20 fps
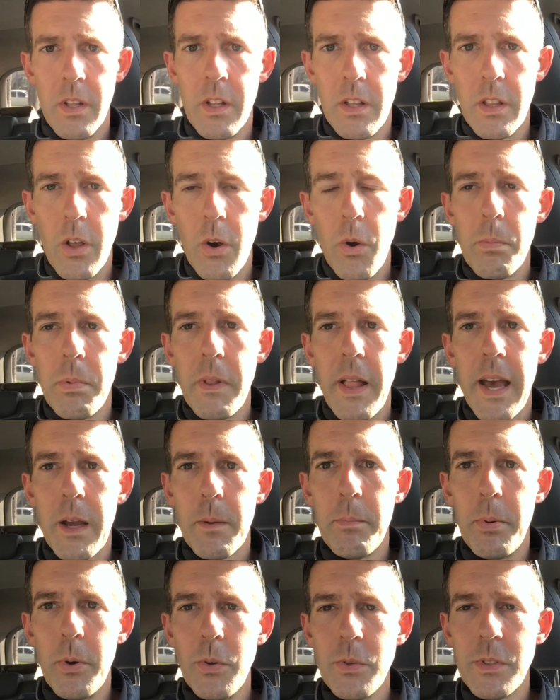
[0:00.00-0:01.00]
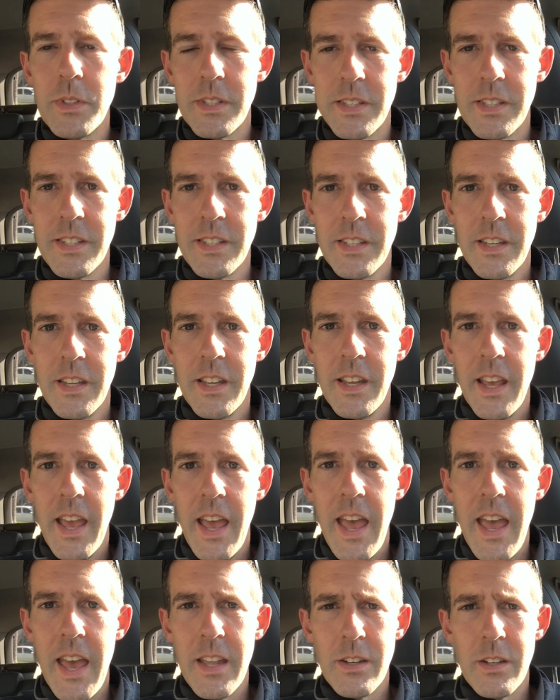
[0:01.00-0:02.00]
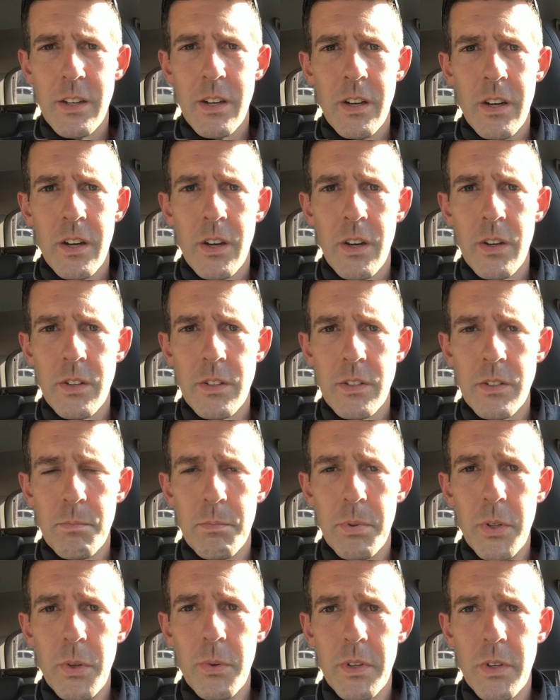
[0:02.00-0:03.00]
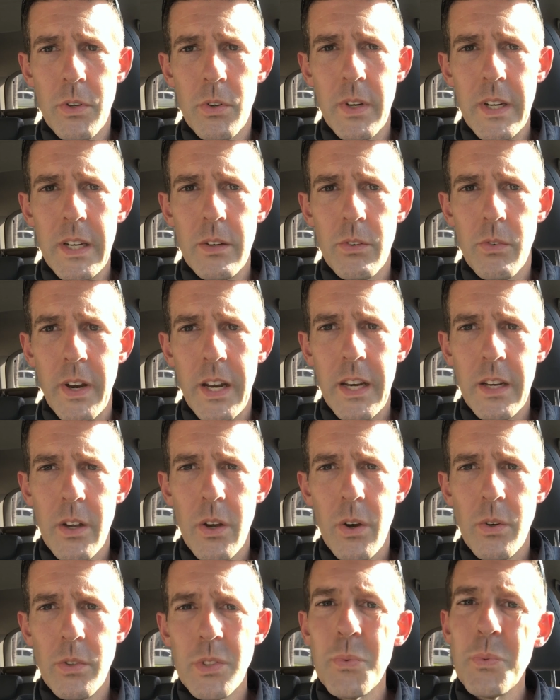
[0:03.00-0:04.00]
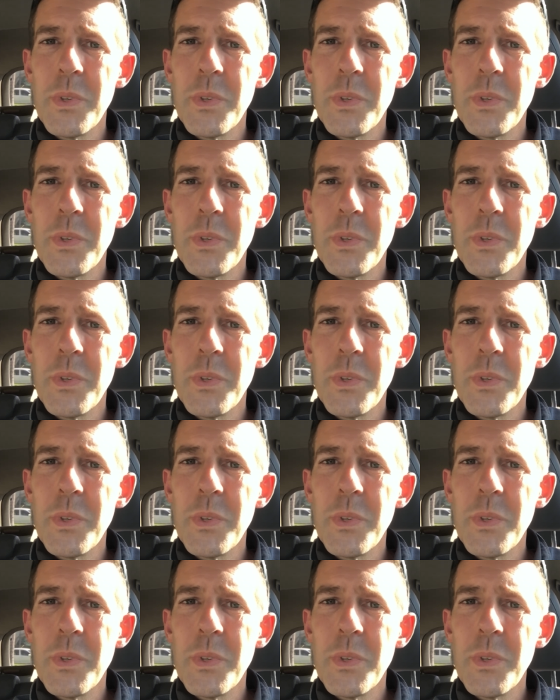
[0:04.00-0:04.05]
low black boots and her blue and green raincoats,